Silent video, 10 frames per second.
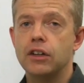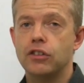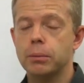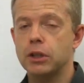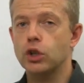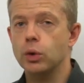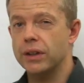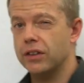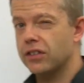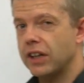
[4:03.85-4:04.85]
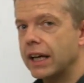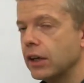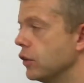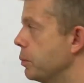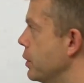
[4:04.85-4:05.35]
So I'm going to call it the
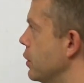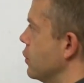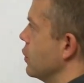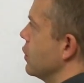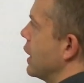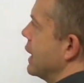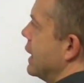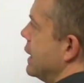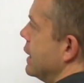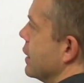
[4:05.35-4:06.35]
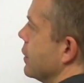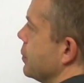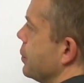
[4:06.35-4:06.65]
second person technique.